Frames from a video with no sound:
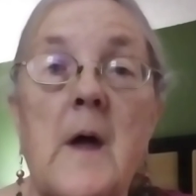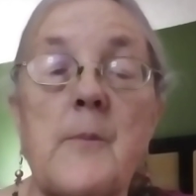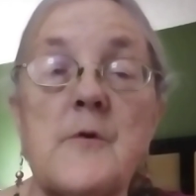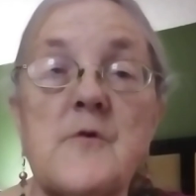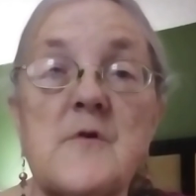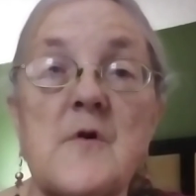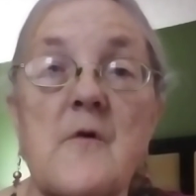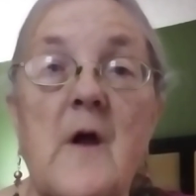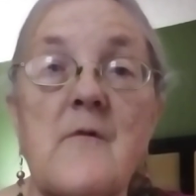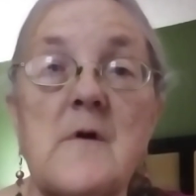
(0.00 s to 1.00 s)
at
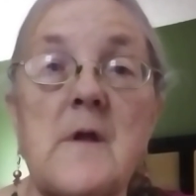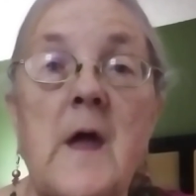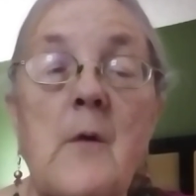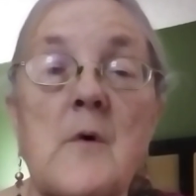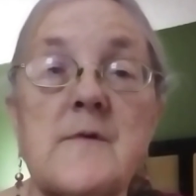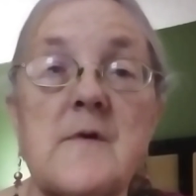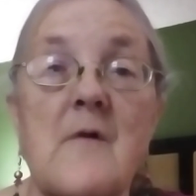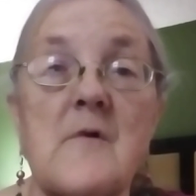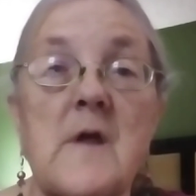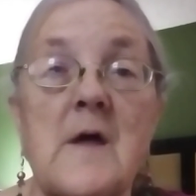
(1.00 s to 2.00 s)

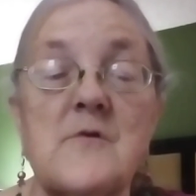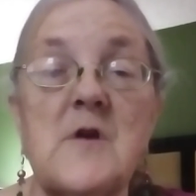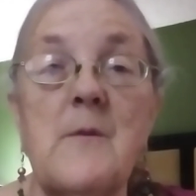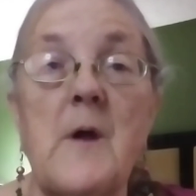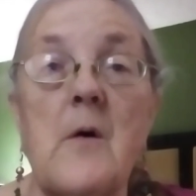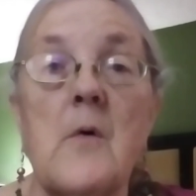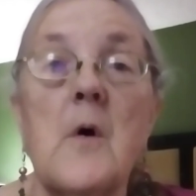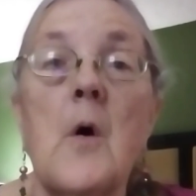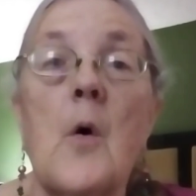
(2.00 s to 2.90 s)
patriciacraven817@gmail.com